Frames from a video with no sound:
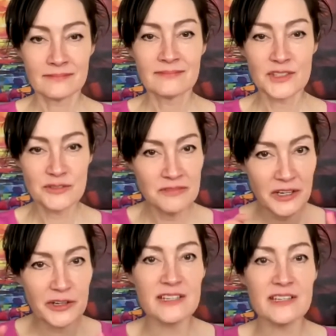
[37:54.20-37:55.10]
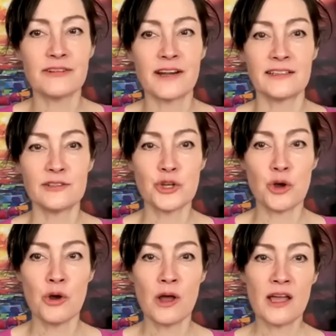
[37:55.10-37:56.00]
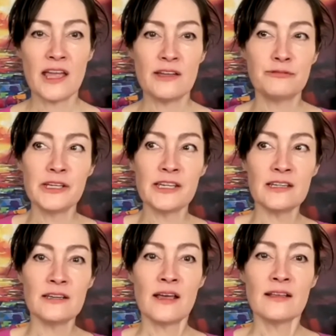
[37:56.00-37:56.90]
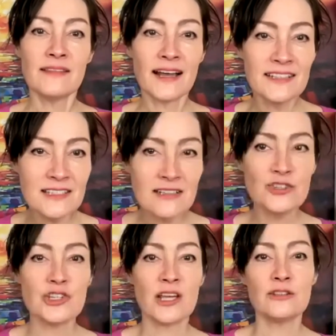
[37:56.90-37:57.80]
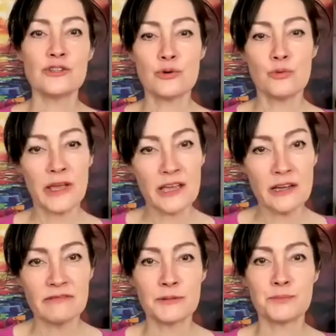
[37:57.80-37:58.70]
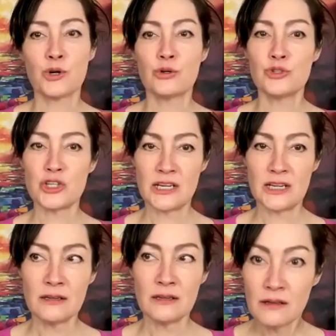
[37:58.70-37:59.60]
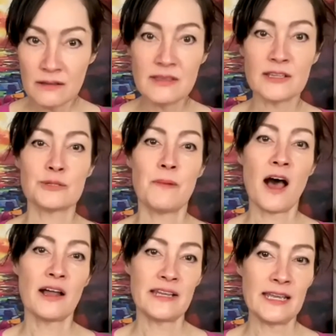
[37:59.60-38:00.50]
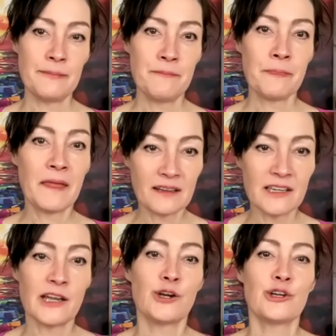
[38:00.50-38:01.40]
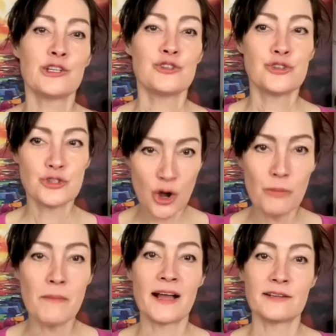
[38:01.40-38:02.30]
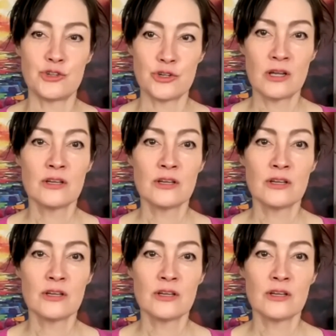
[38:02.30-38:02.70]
It's very different. So if we can, that's the gentle way of approaching this body that carries so much